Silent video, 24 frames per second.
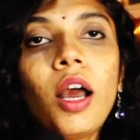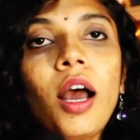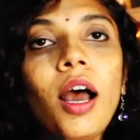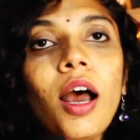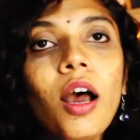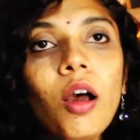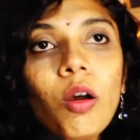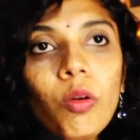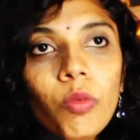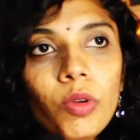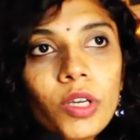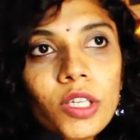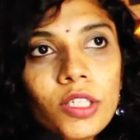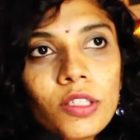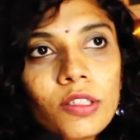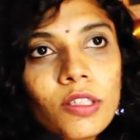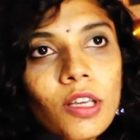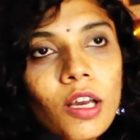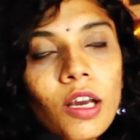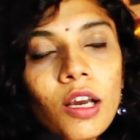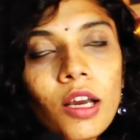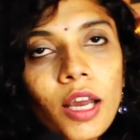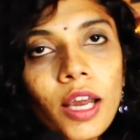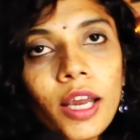
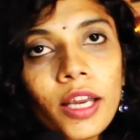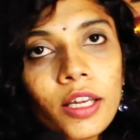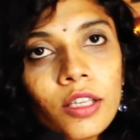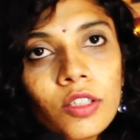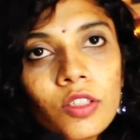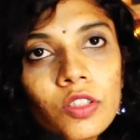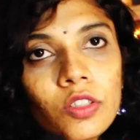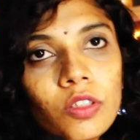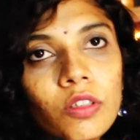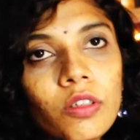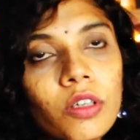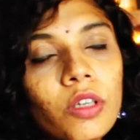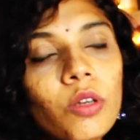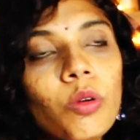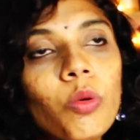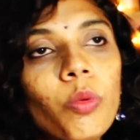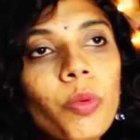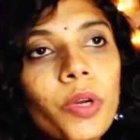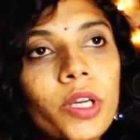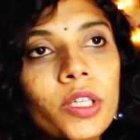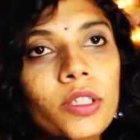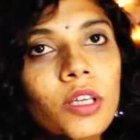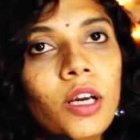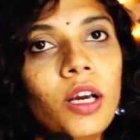Avesta and Rig
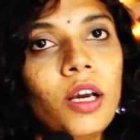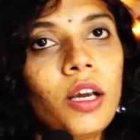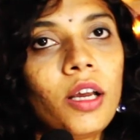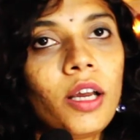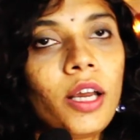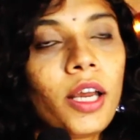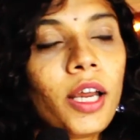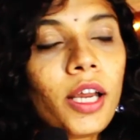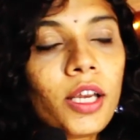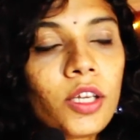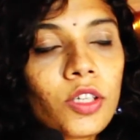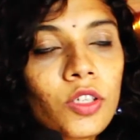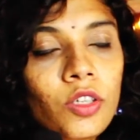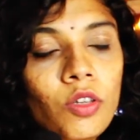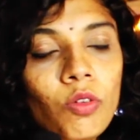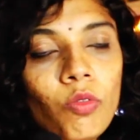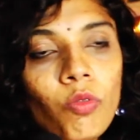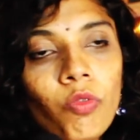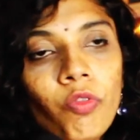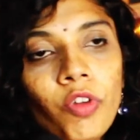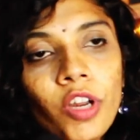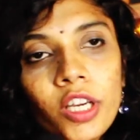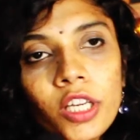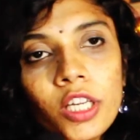Veda has
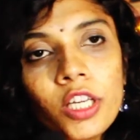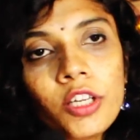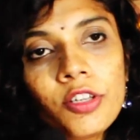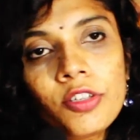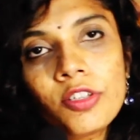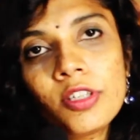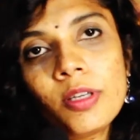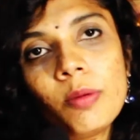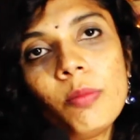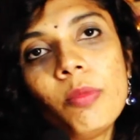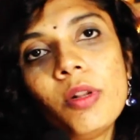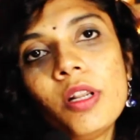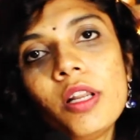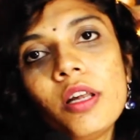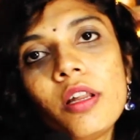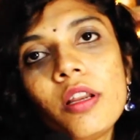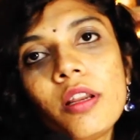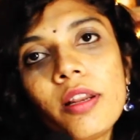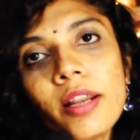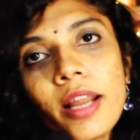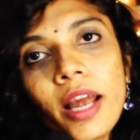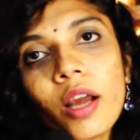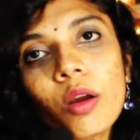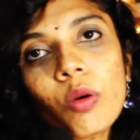very similar
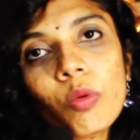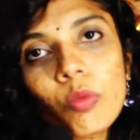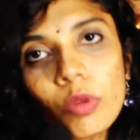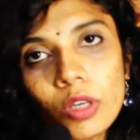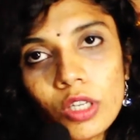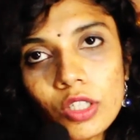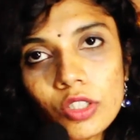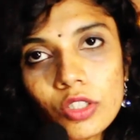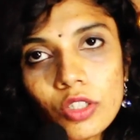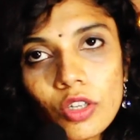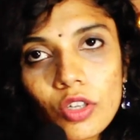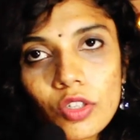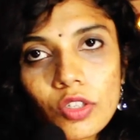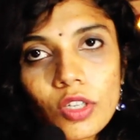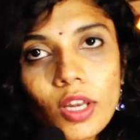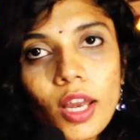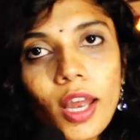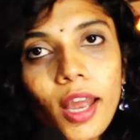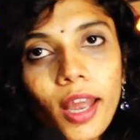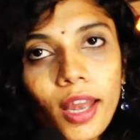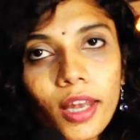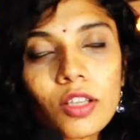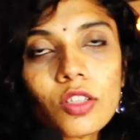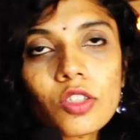languages
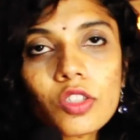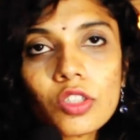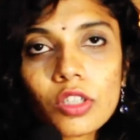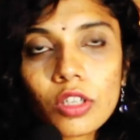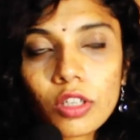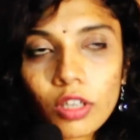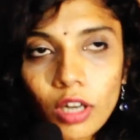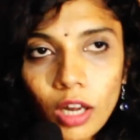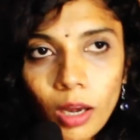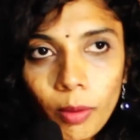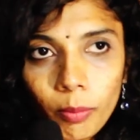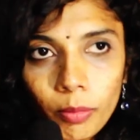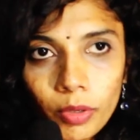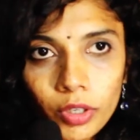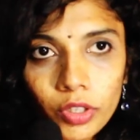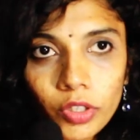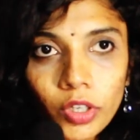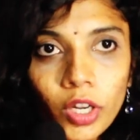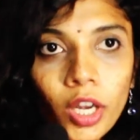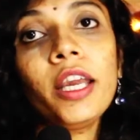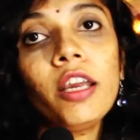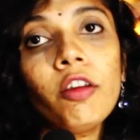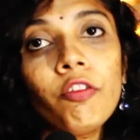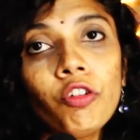and grammar.
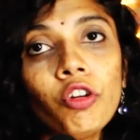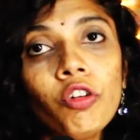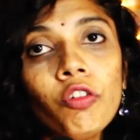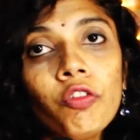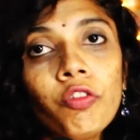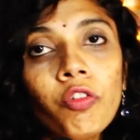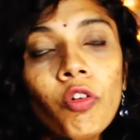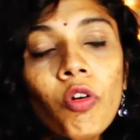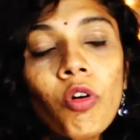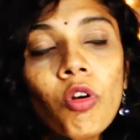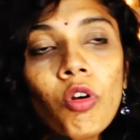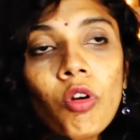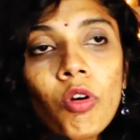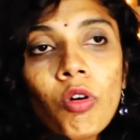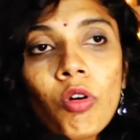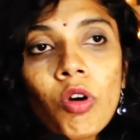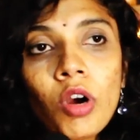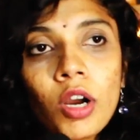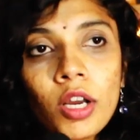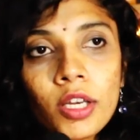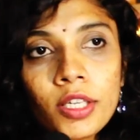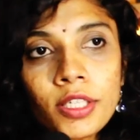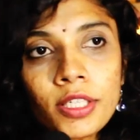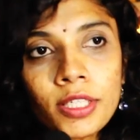If you follow
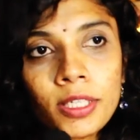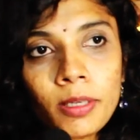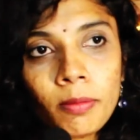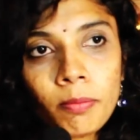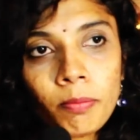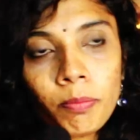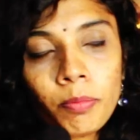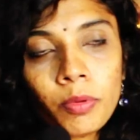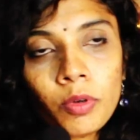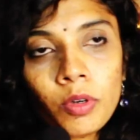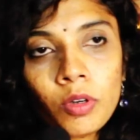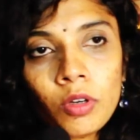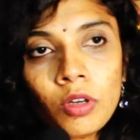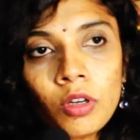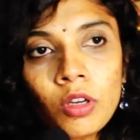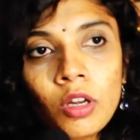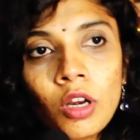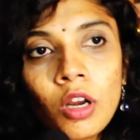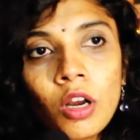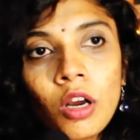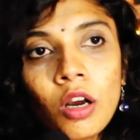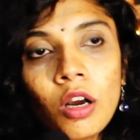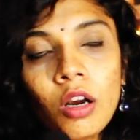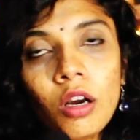a simple
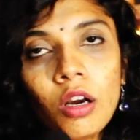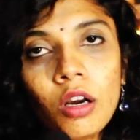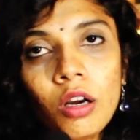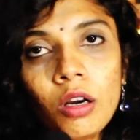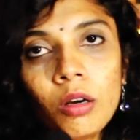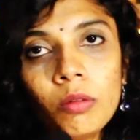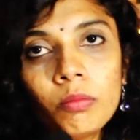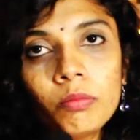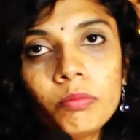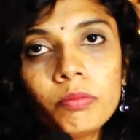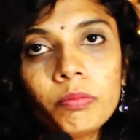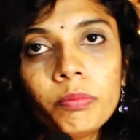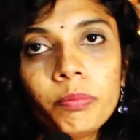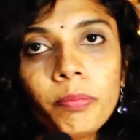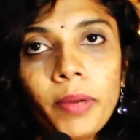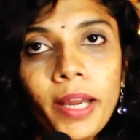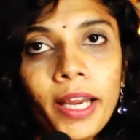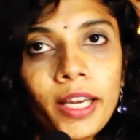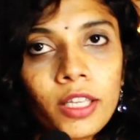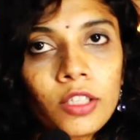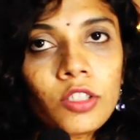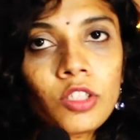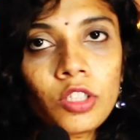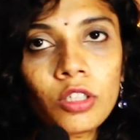
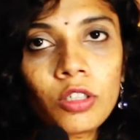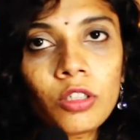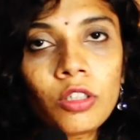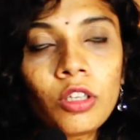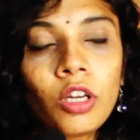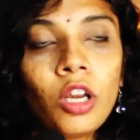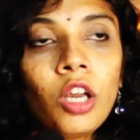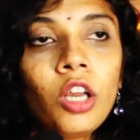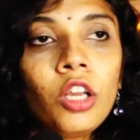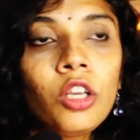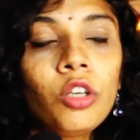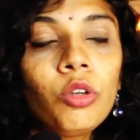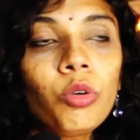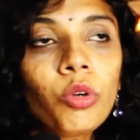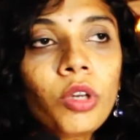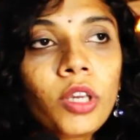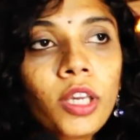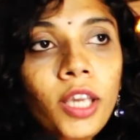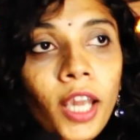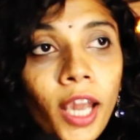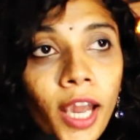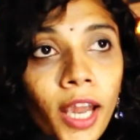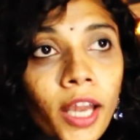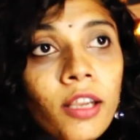pattern, you
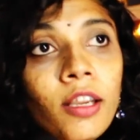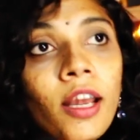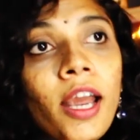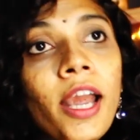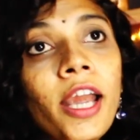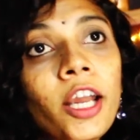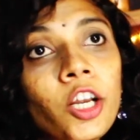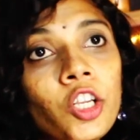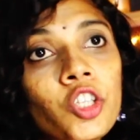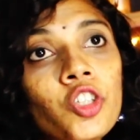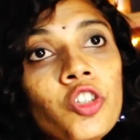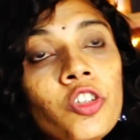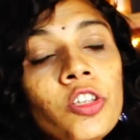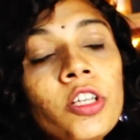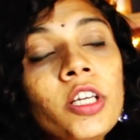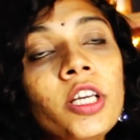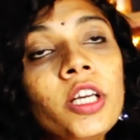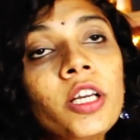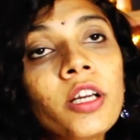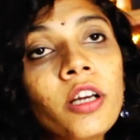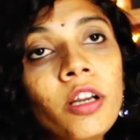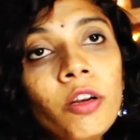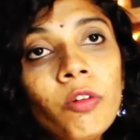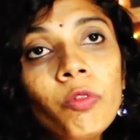can actually
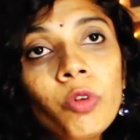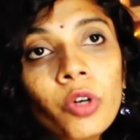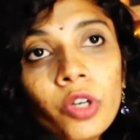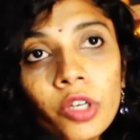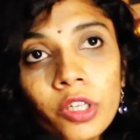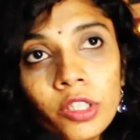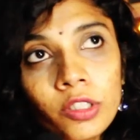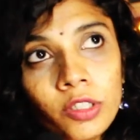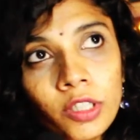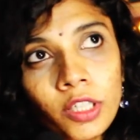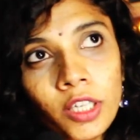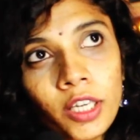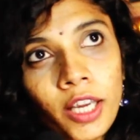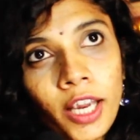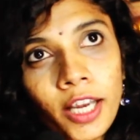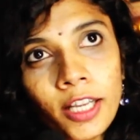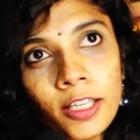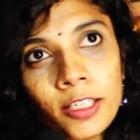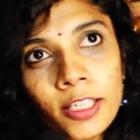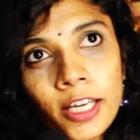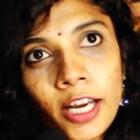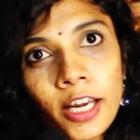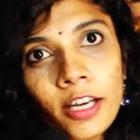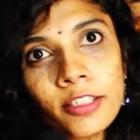convert the
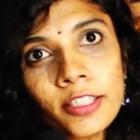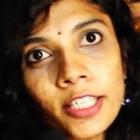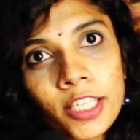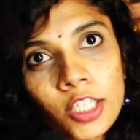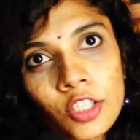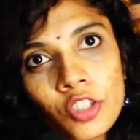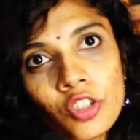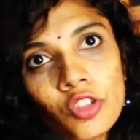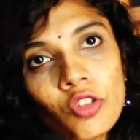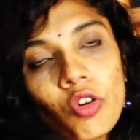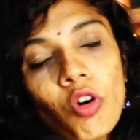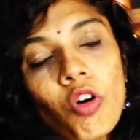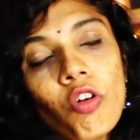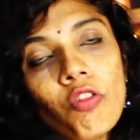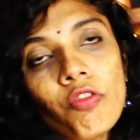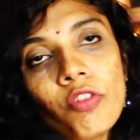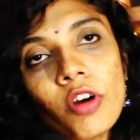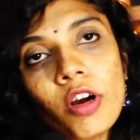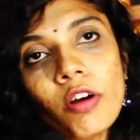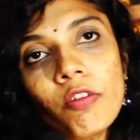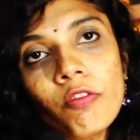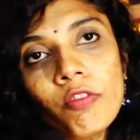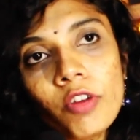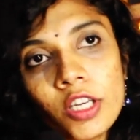entire text of
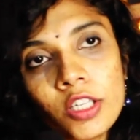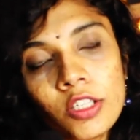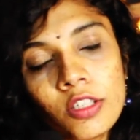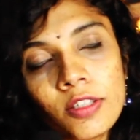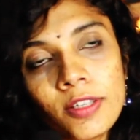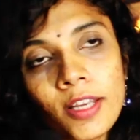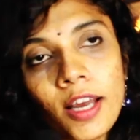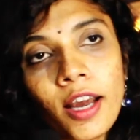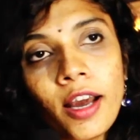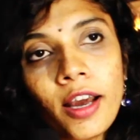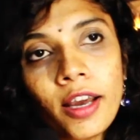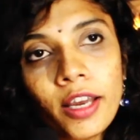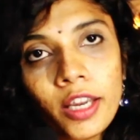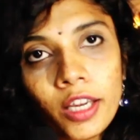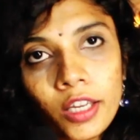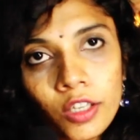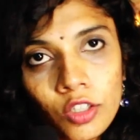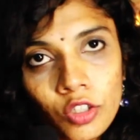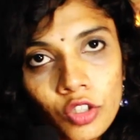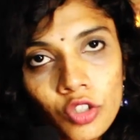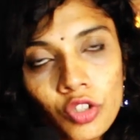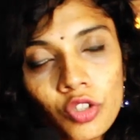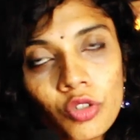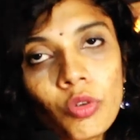Avesta
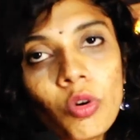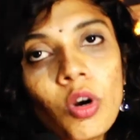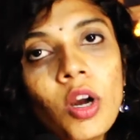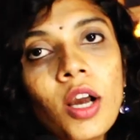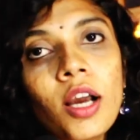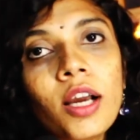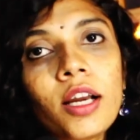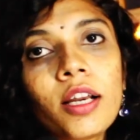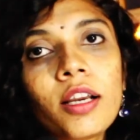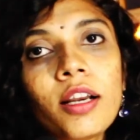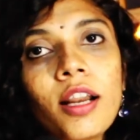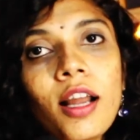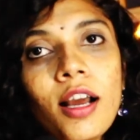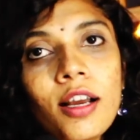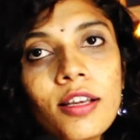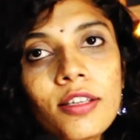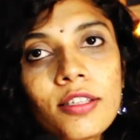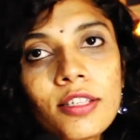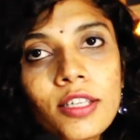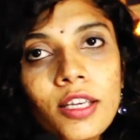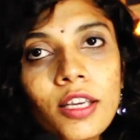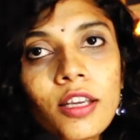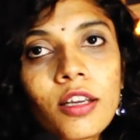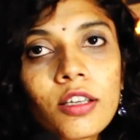into
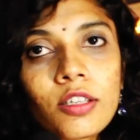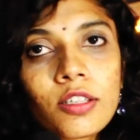classic